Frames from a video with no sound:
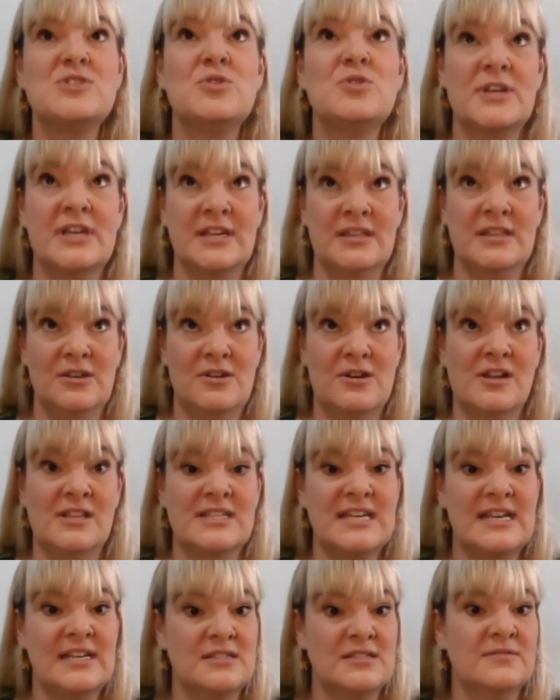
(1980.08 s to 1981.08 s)
were talking in the
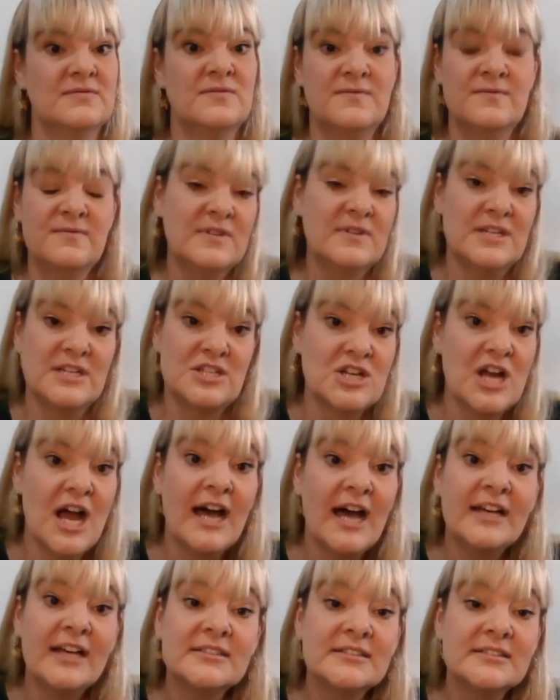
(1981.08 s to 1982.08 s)
context of the
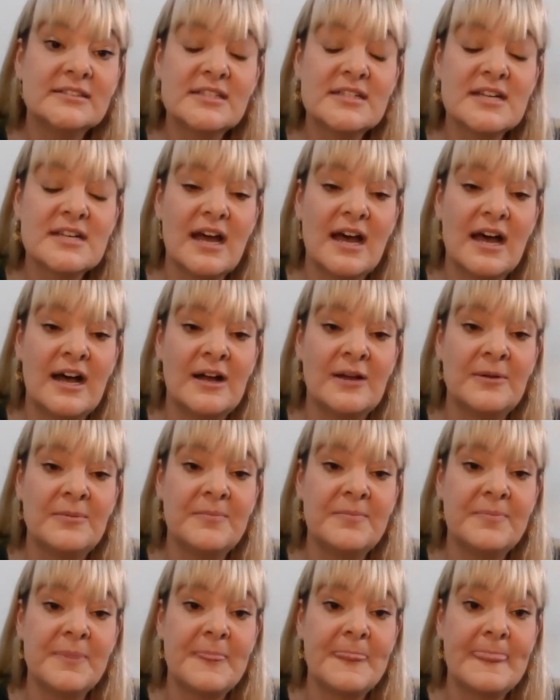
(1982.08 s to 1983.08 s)
child,
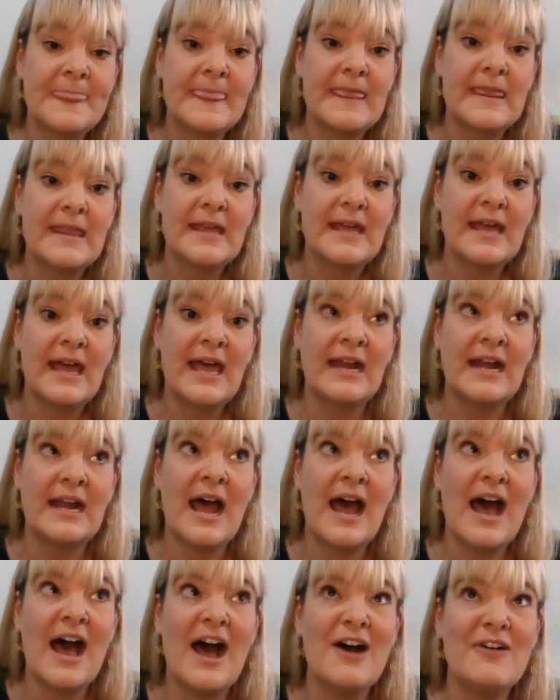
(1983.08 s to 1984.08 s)
and
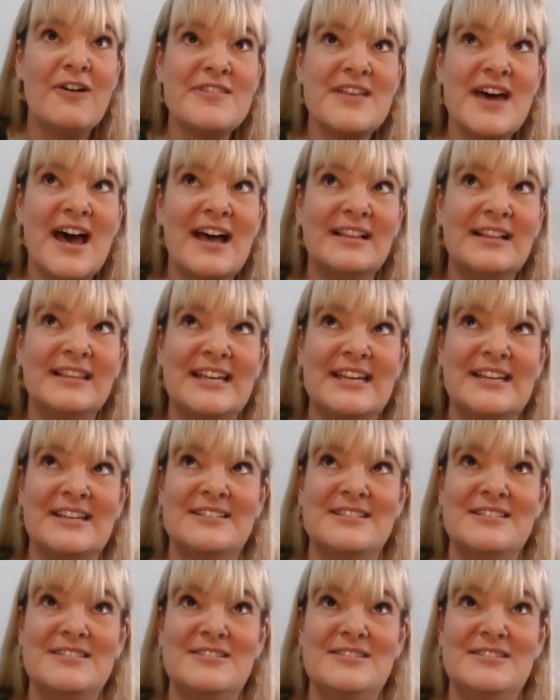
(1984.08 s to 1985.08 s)
how that
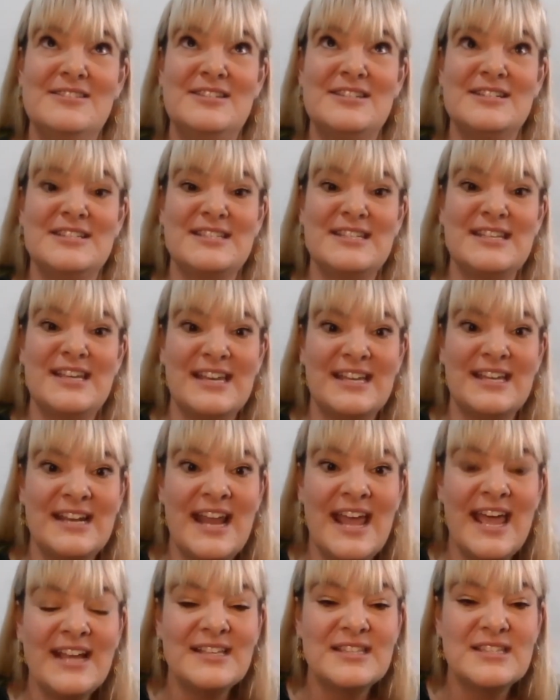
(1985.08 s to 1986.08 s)
like
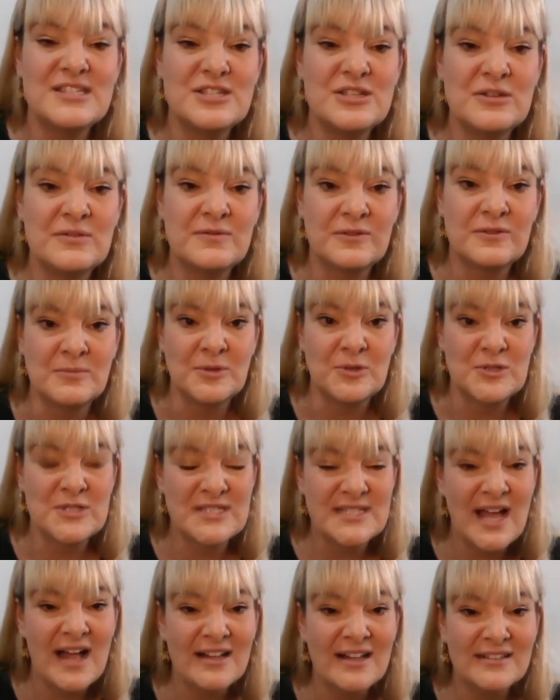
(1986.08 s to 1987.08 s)
disconnects you from
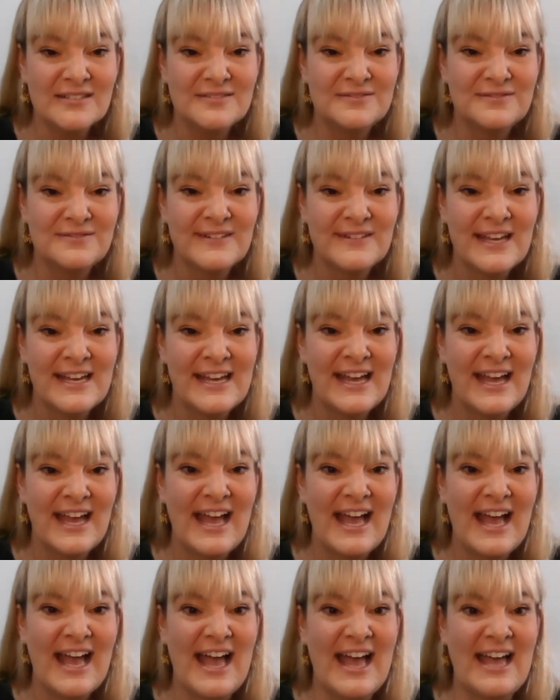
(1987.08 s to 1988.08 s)
yourself,
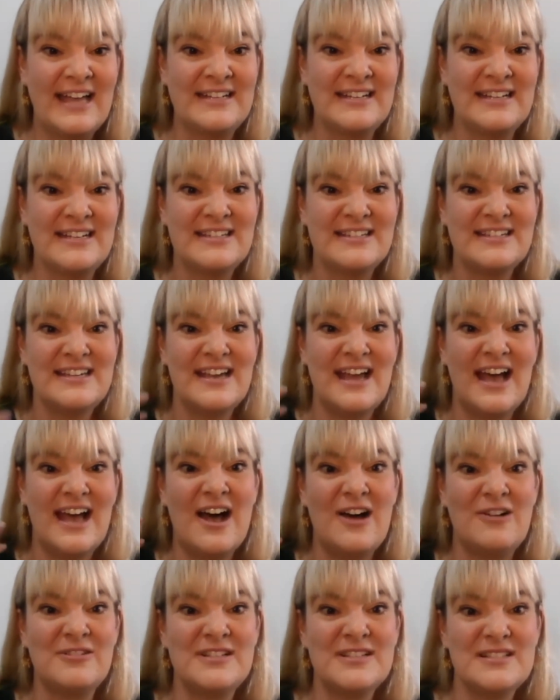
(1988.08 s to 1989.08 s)
and
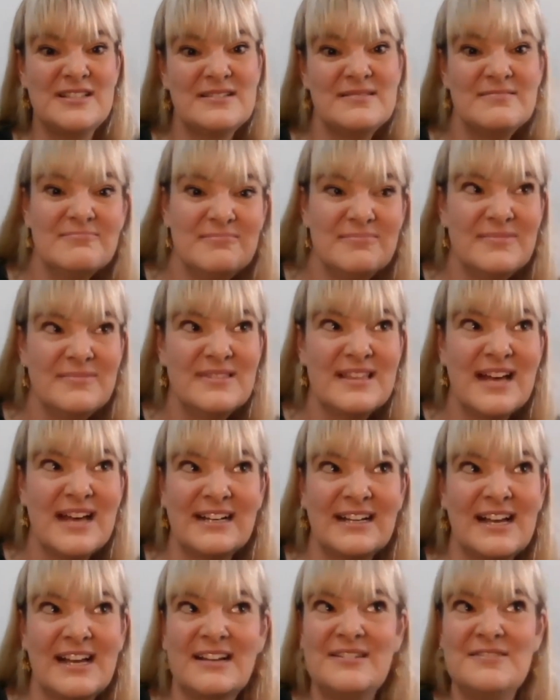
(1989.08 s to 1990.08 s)
how it
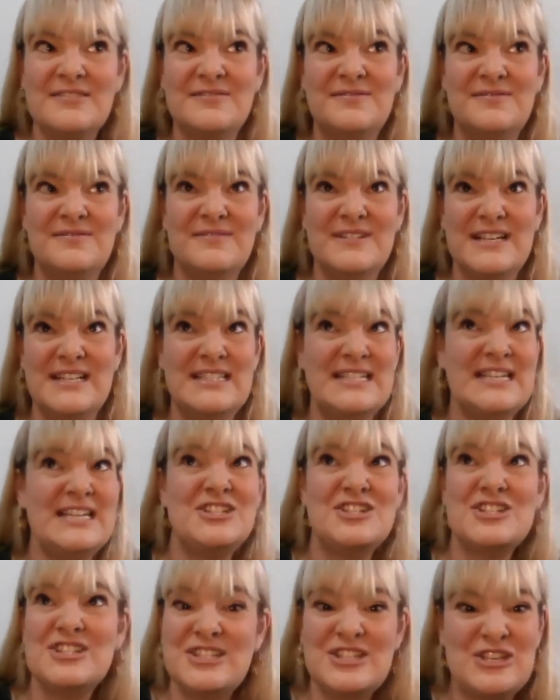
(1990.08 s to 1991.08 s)

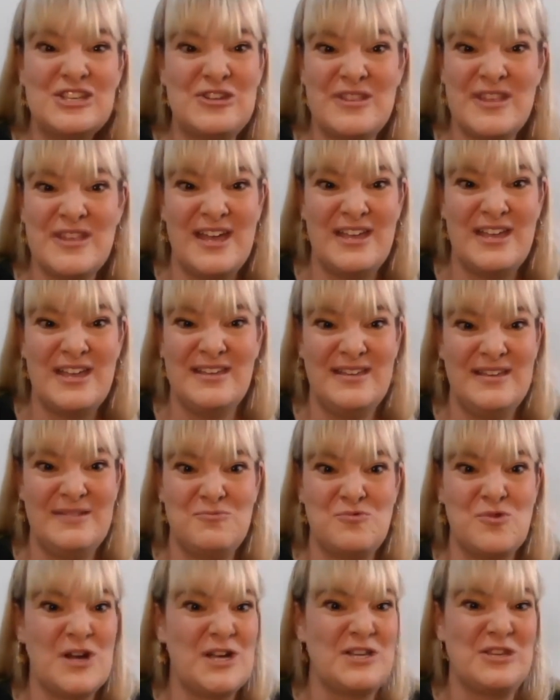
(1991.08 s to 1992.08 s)
teaches you that
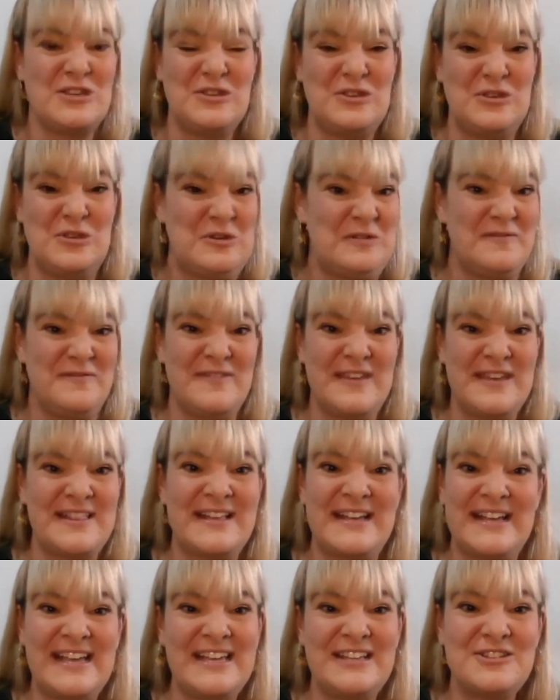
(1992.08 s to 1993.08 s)
what you're
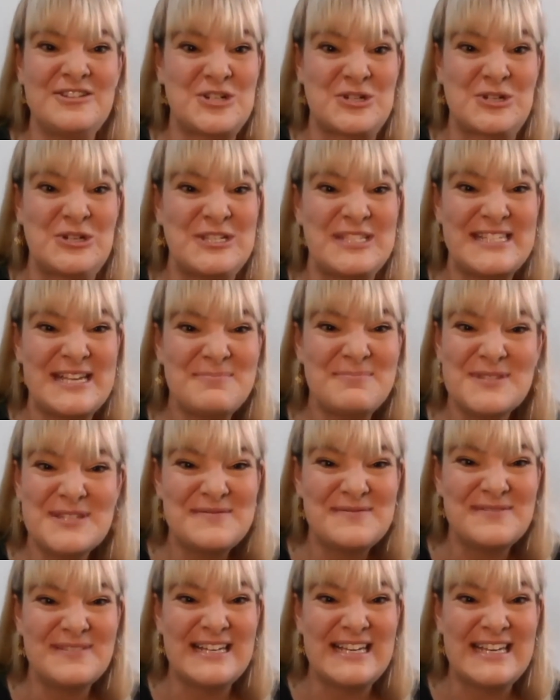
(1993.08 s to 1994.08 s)
feeling
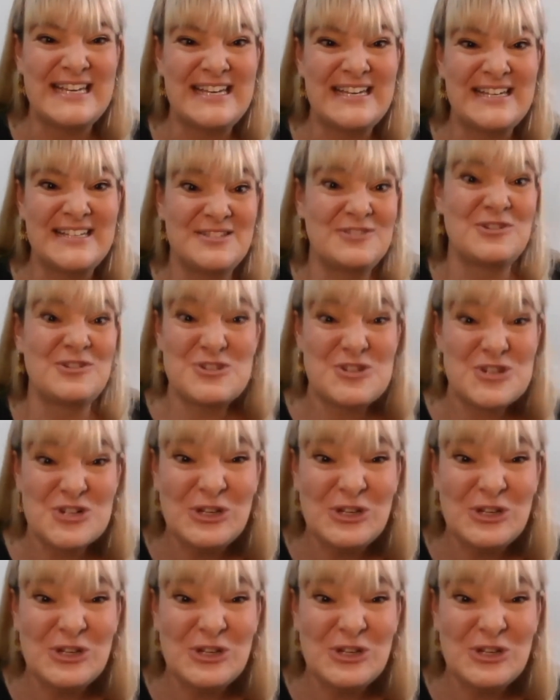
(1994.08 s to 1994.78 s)
introspectively is not